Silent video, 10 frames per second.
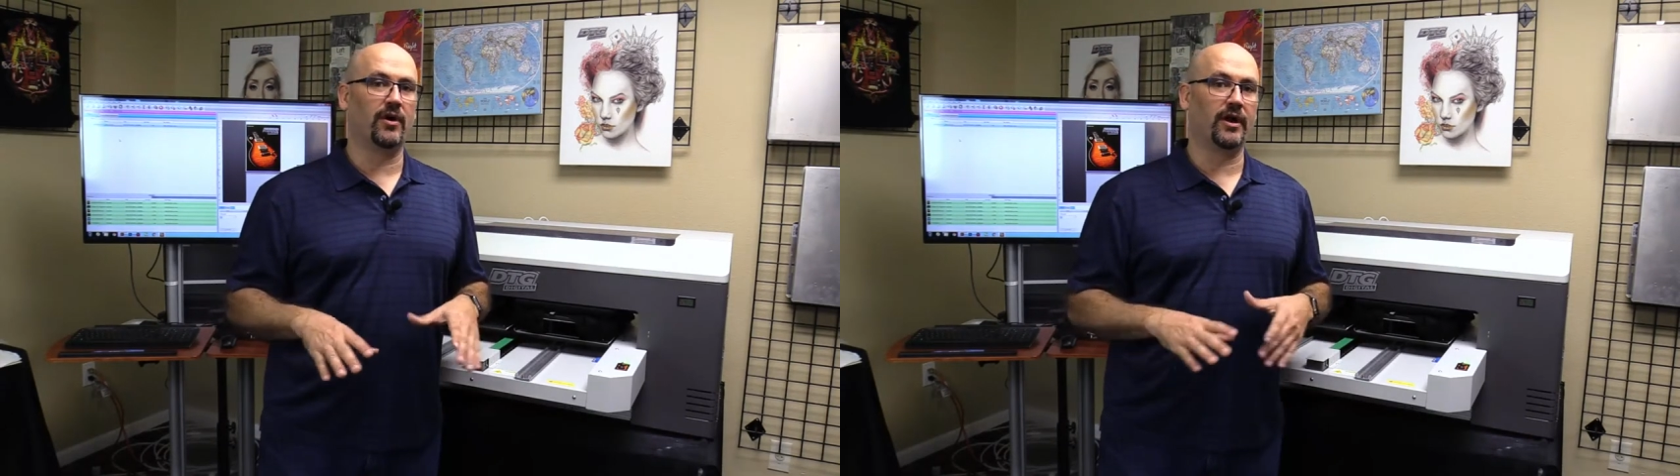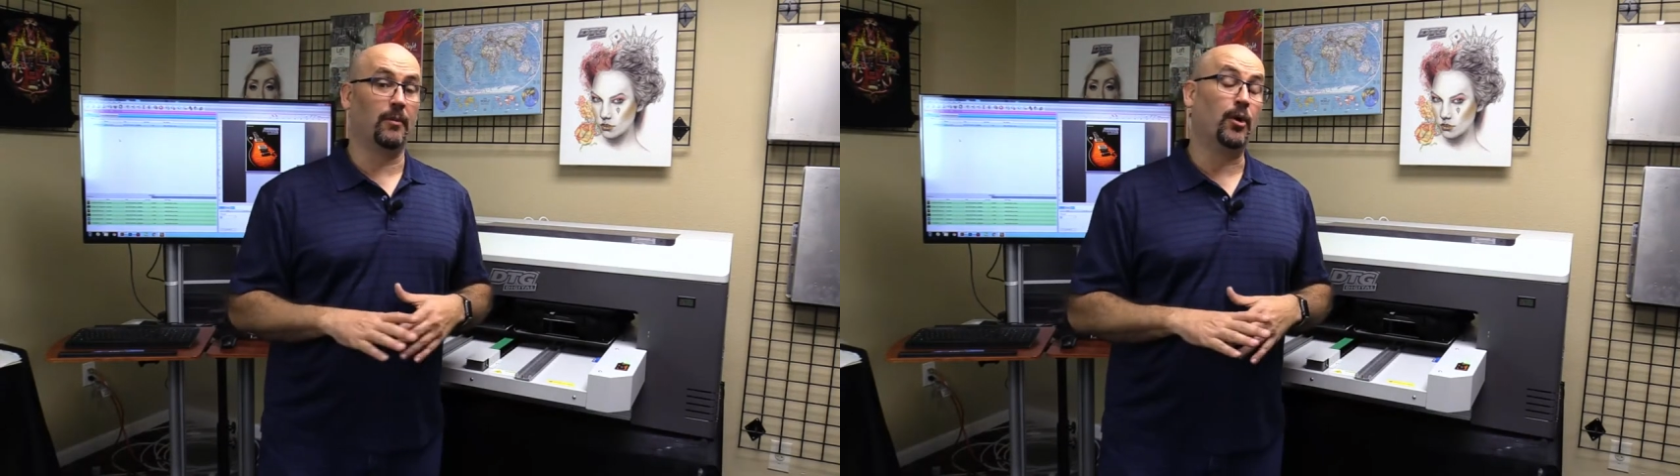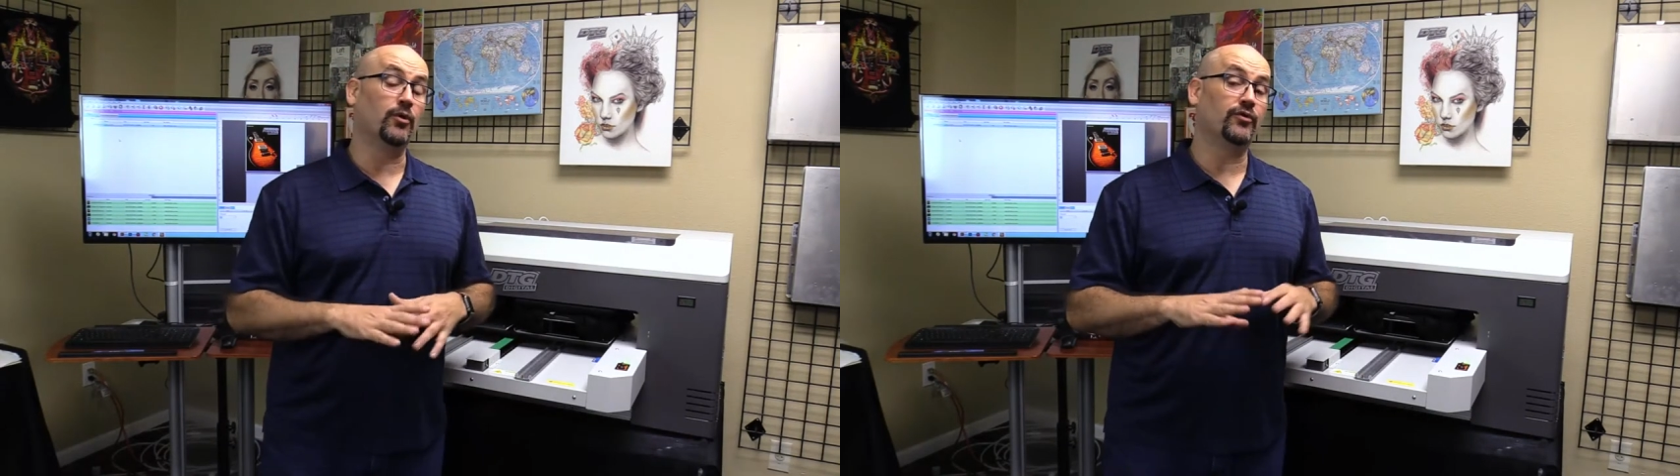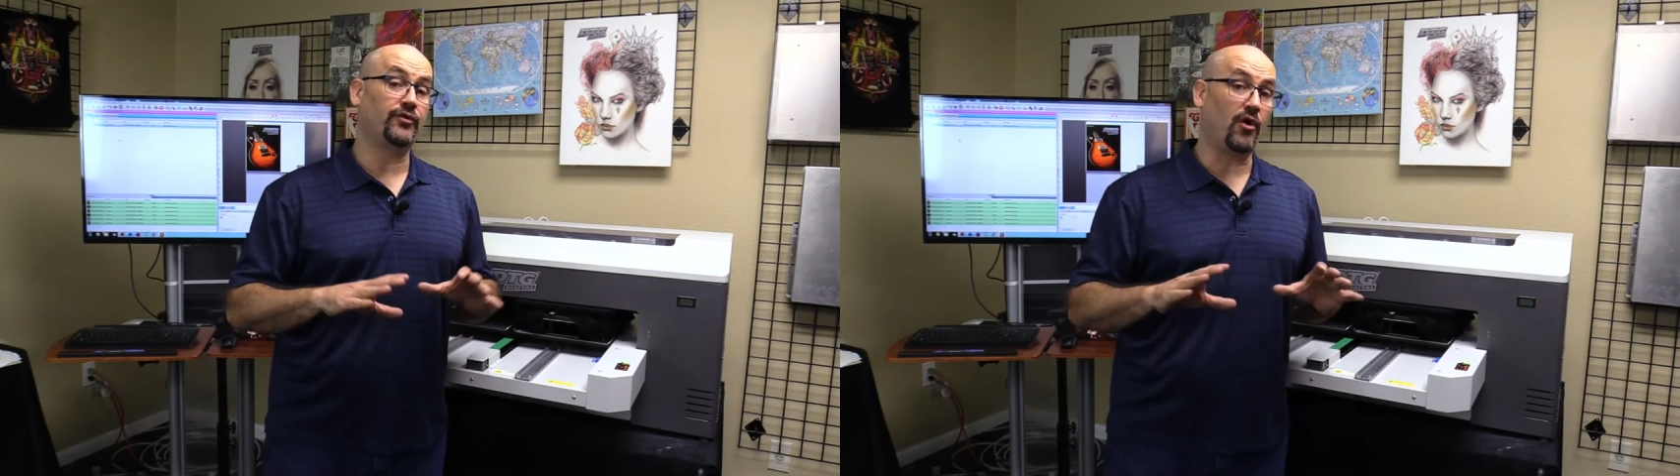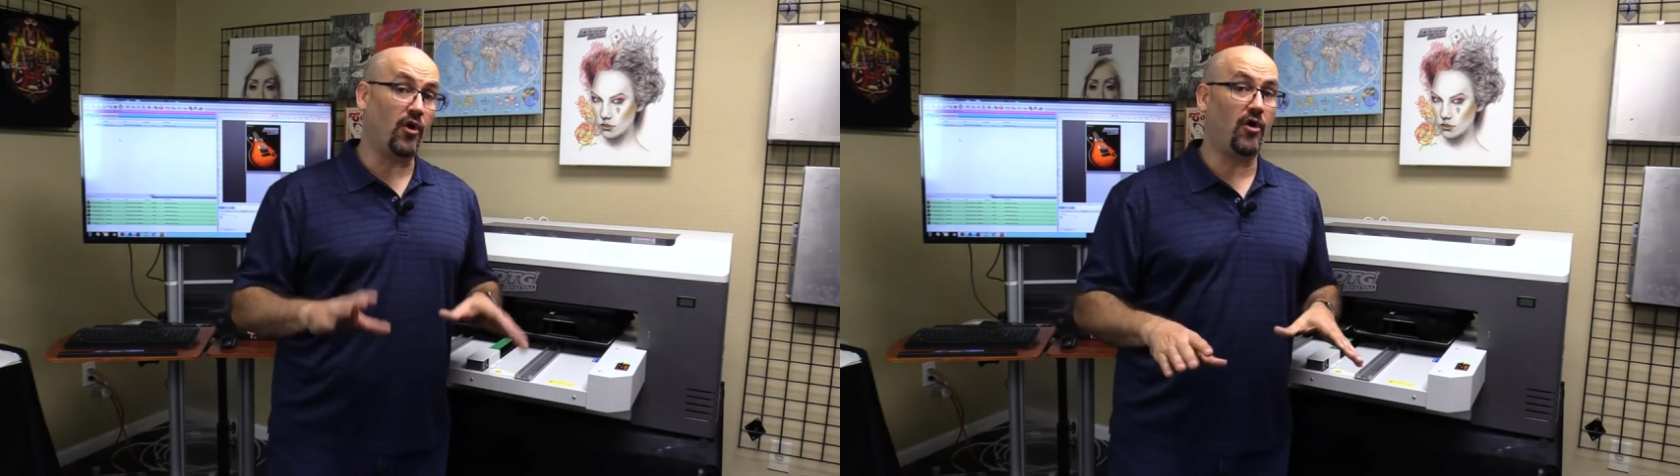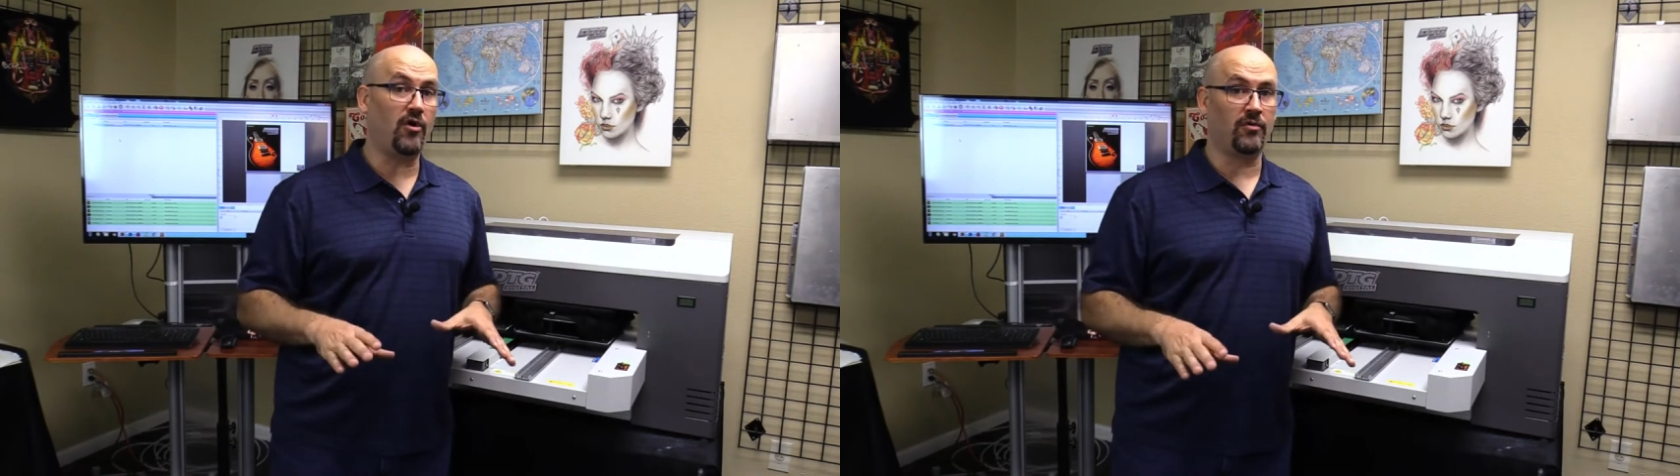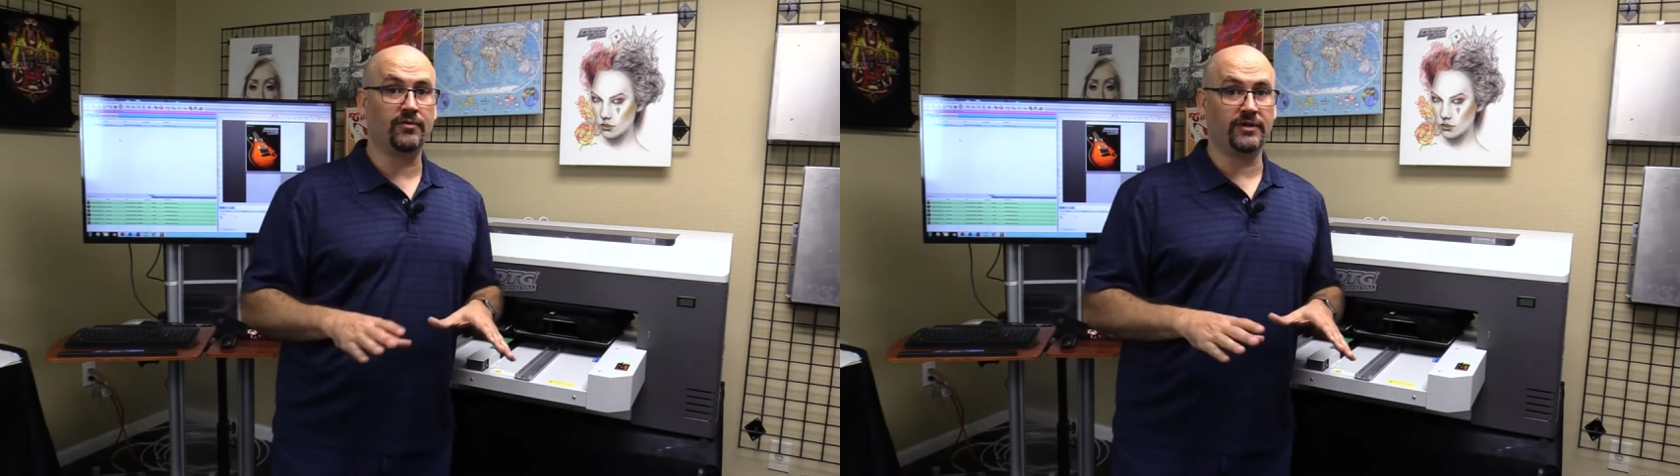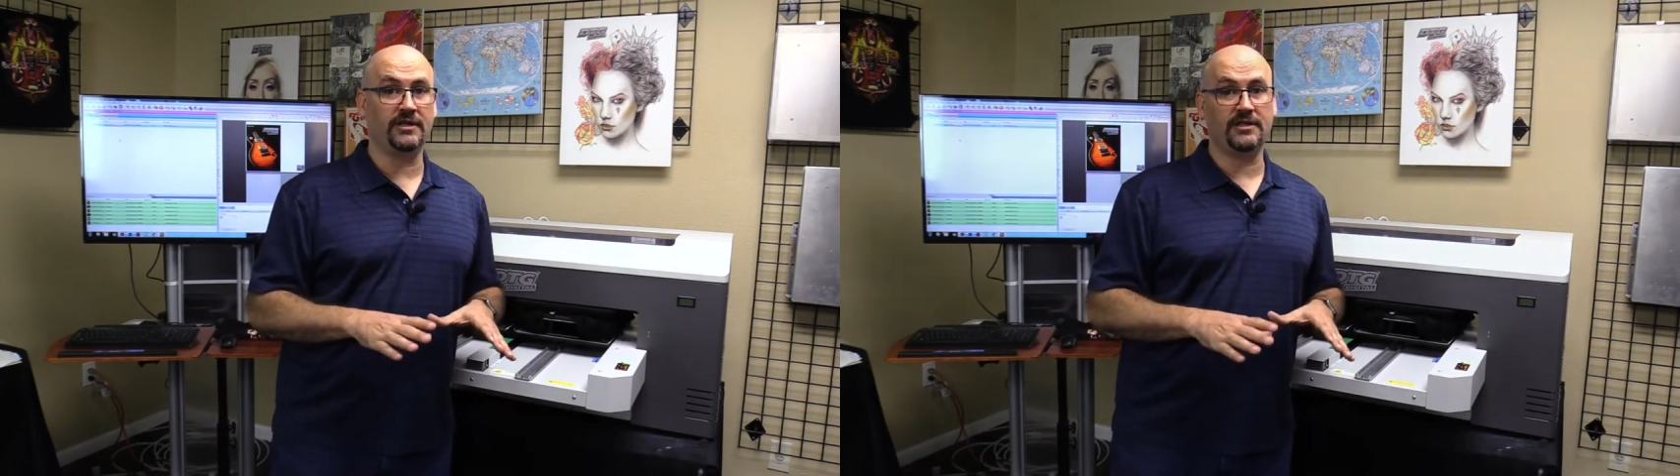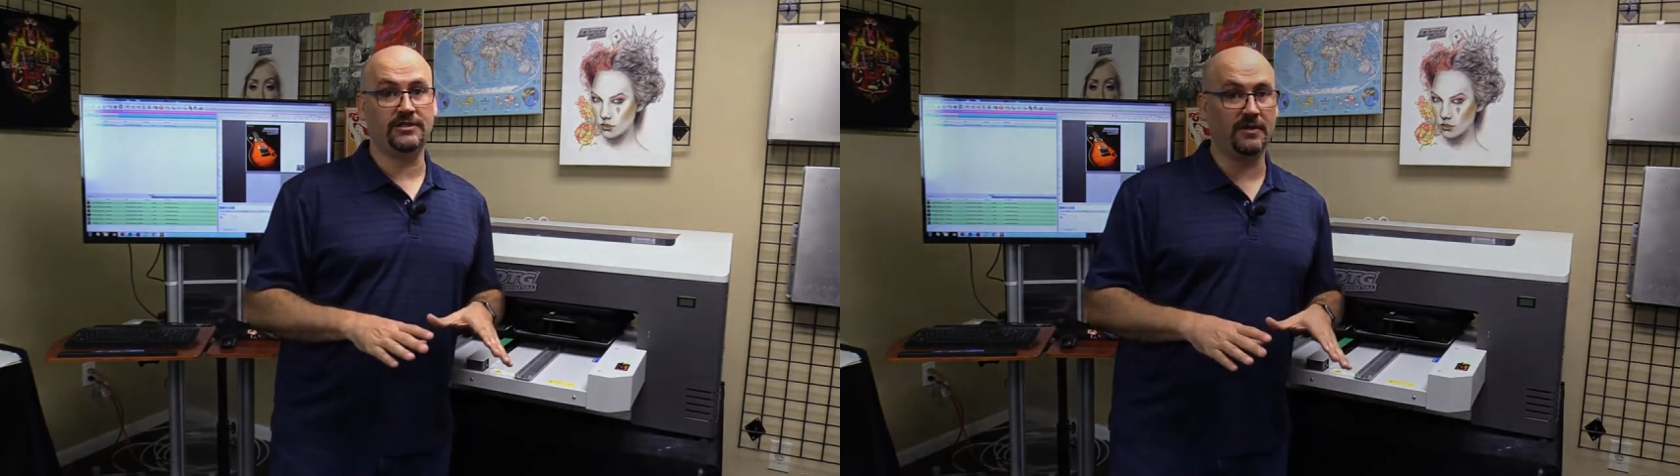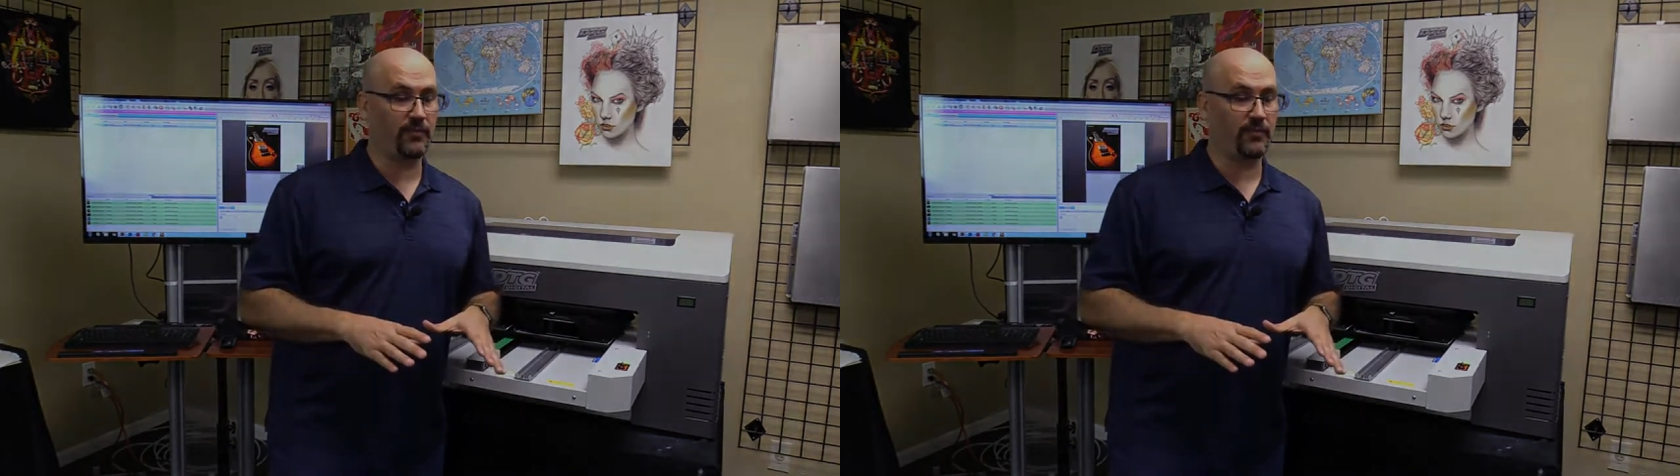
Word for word: on almost all D T G